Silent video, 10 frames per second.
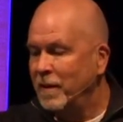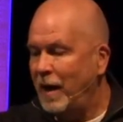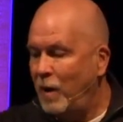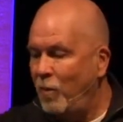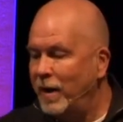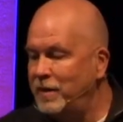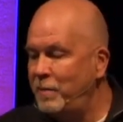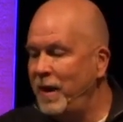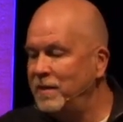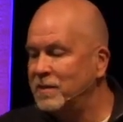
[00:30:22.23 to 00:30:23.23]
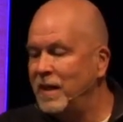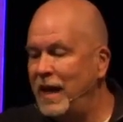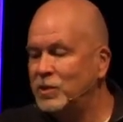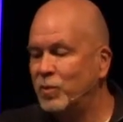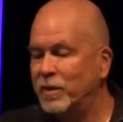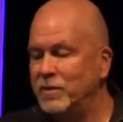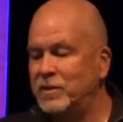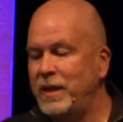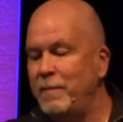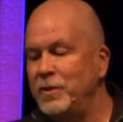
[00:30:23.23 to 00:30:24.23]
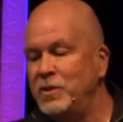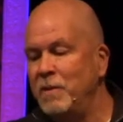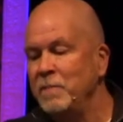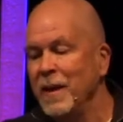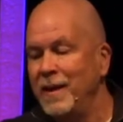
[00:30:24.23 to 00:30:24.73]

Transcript: I wanted to pay this last worker the same as you.